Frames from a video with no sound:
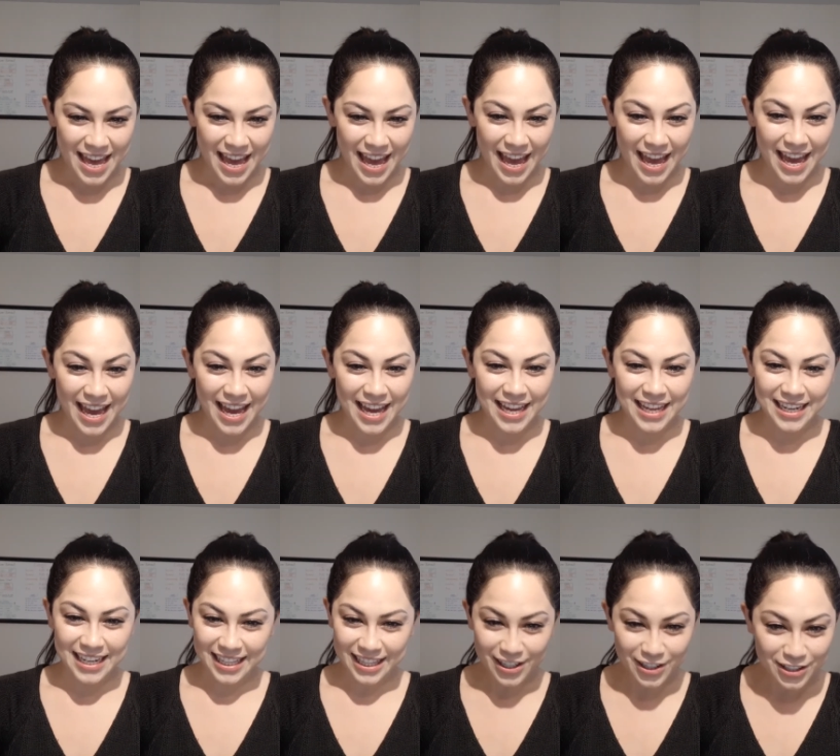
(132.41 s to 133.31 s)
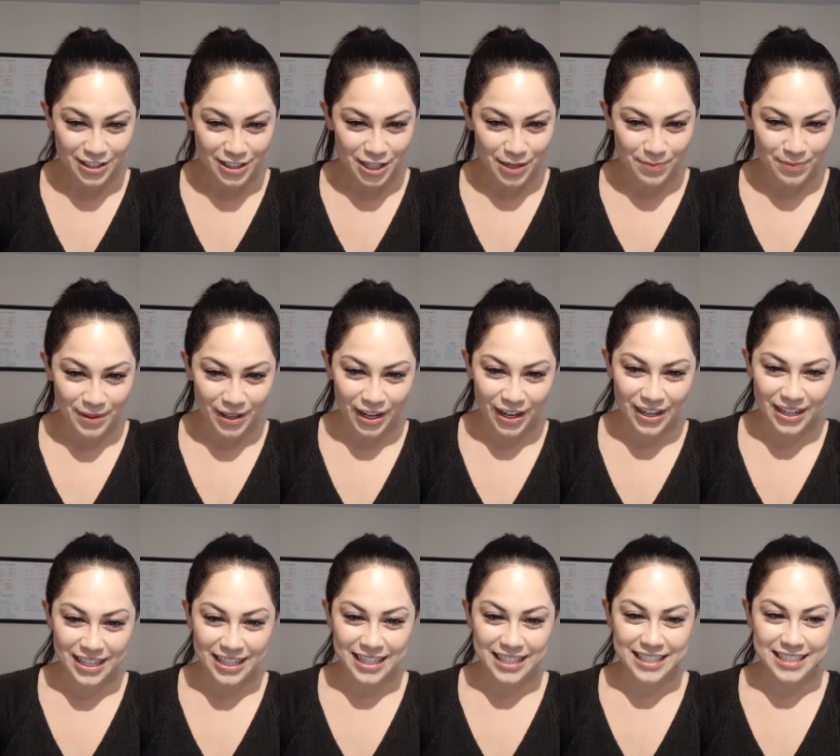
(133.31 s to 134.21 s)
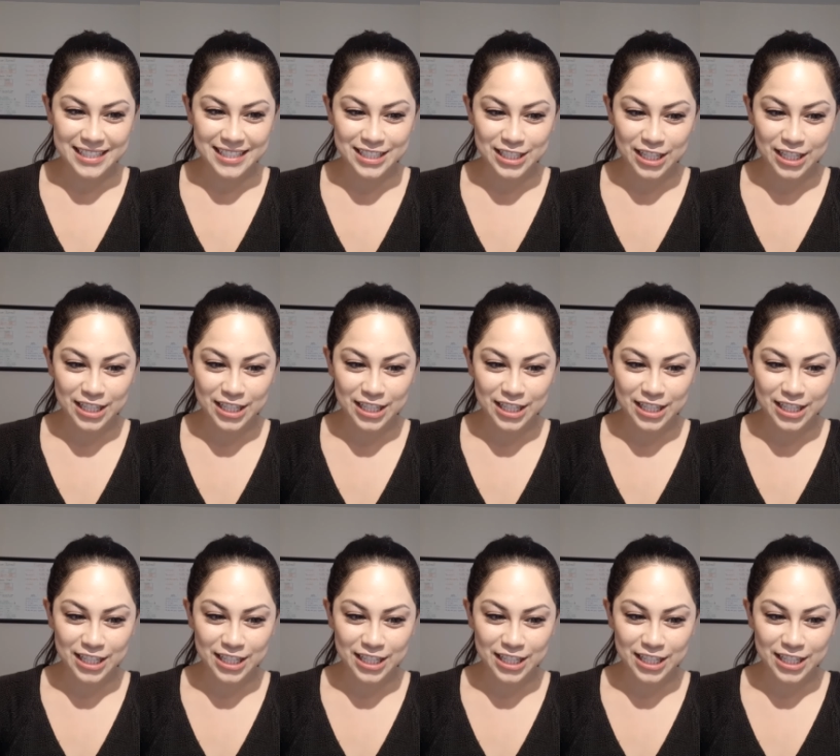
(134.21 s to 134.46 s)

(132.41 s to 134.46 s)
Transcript: And a little tip there is